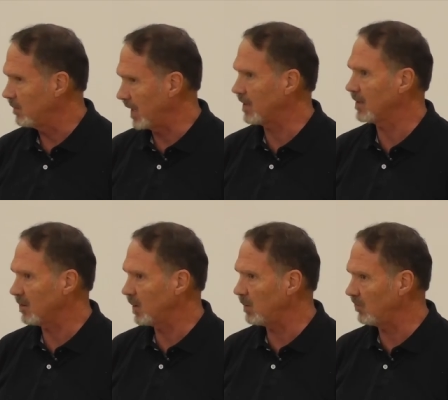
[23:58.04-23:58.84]
making a
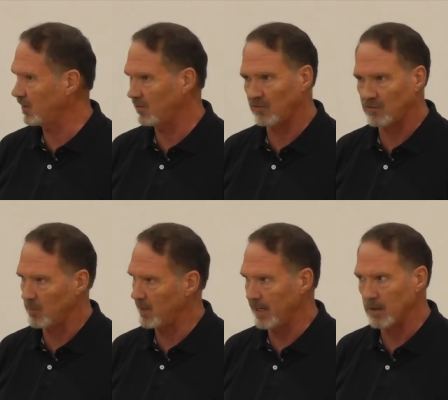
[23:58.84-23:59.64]
commitment, Jesus,
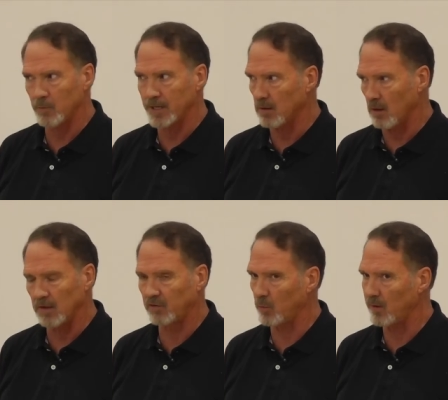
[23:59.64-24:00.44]
you're my healer.
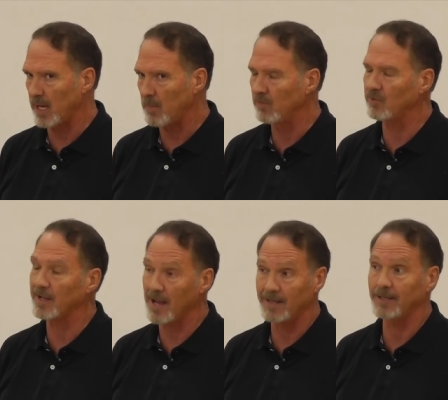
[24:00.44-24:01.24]
Regardless of what happens,
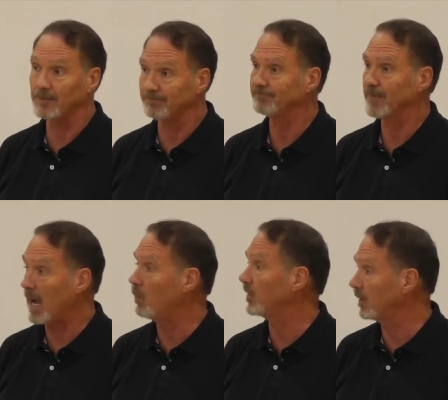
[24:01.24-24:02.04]
I got healed.
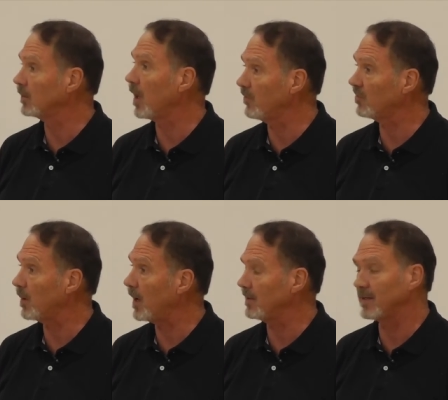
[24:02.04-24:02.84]
I was healed on the
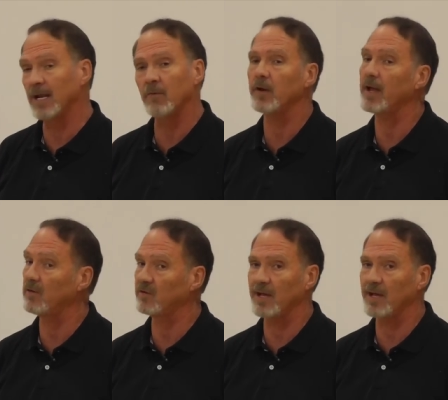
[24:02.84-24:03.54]
spot. Never had a